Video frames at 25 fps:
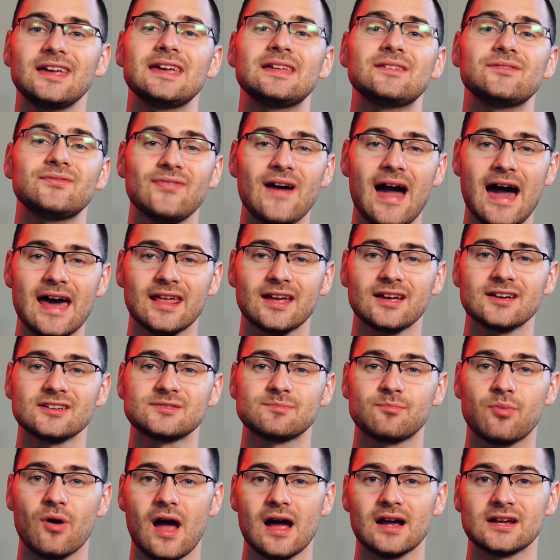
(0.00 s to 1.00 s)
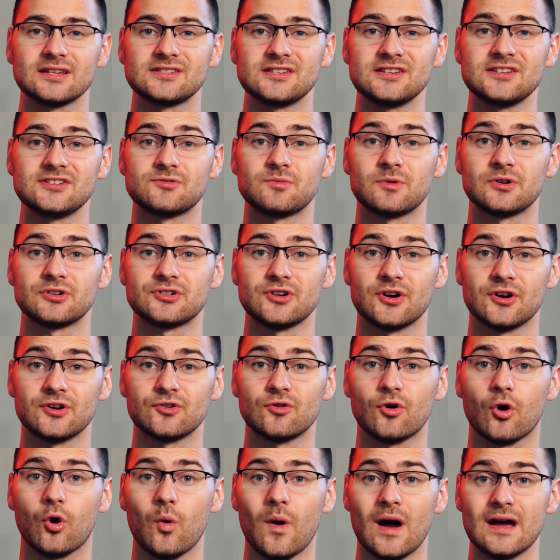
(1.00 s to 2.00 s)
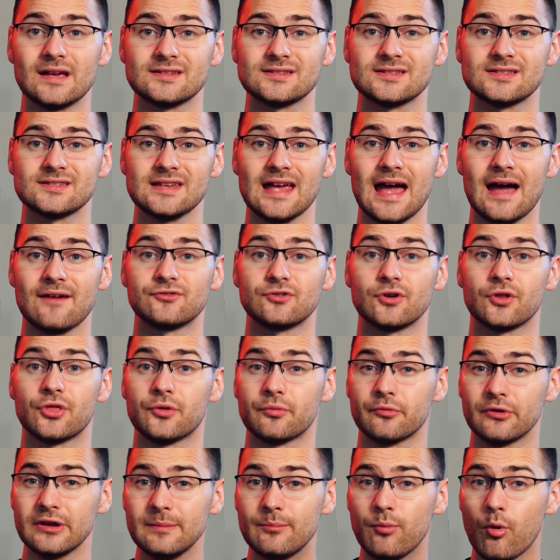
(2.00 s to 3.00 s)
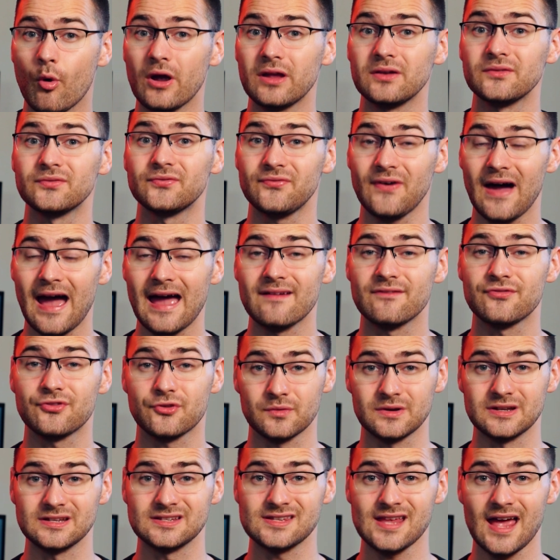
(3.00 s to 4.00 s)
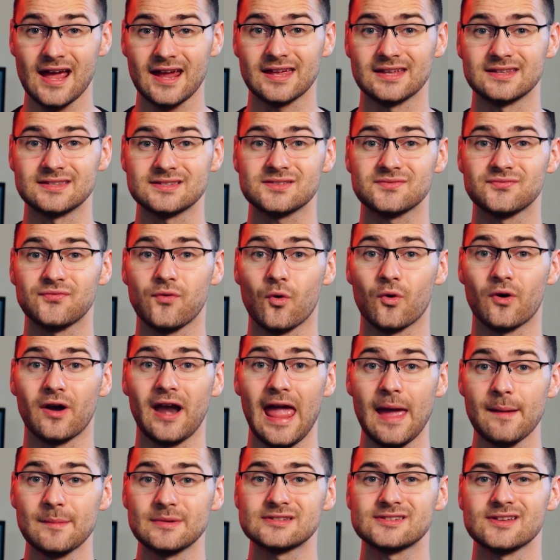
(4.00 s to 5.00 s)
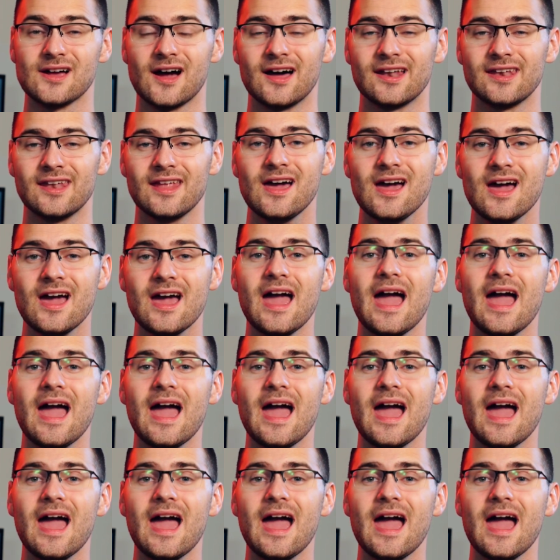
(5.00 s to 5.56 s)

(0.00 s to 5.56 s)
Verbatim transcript: Infatica's proxies returned requests after 3.53 seconds for Amazon